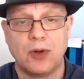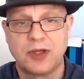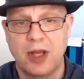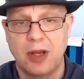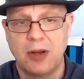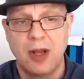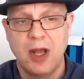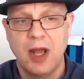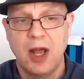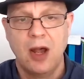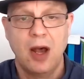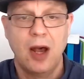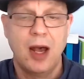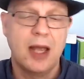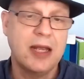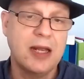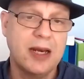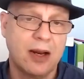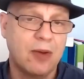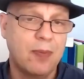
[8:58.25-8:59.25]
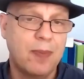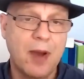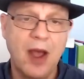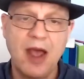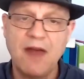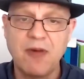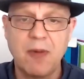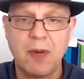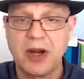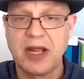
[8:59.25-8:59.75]
So,
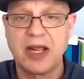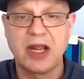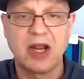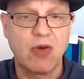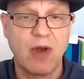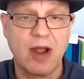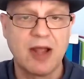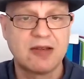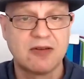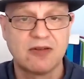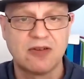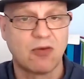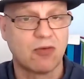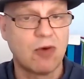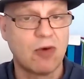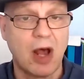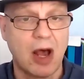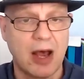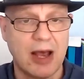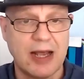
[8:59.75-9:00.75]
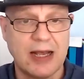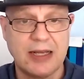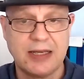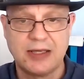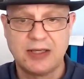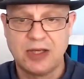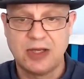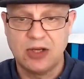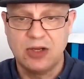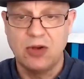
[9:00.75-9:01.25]
everybody in Creators
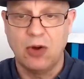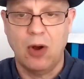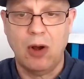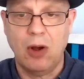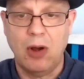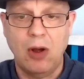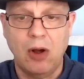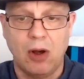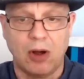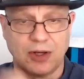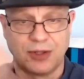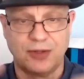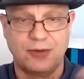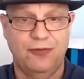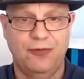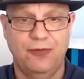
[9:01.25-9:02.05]
Arise, you're hot